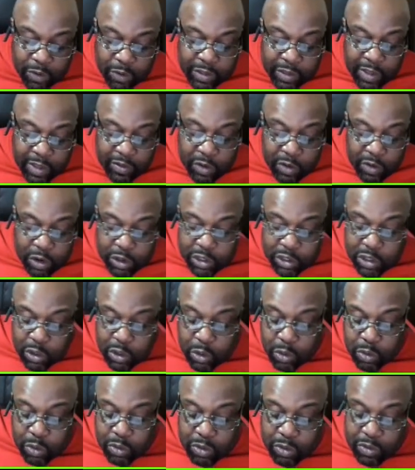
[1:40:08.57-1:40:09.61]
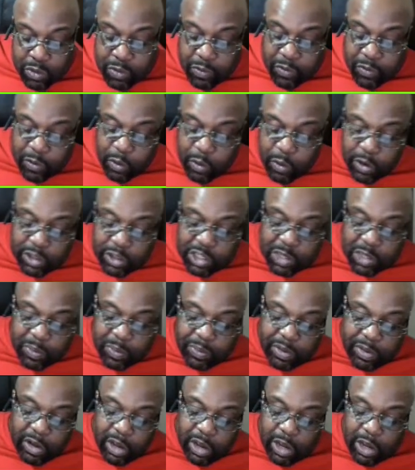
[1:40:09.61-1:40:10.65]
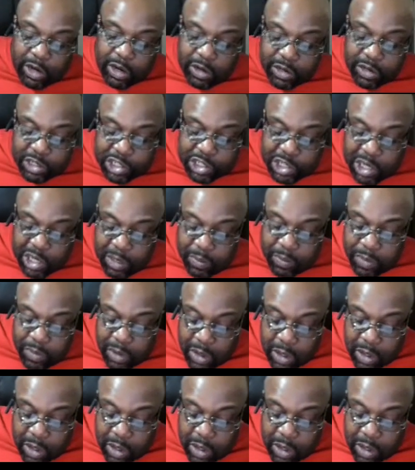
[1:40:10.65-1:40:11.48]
they've also forged a partnership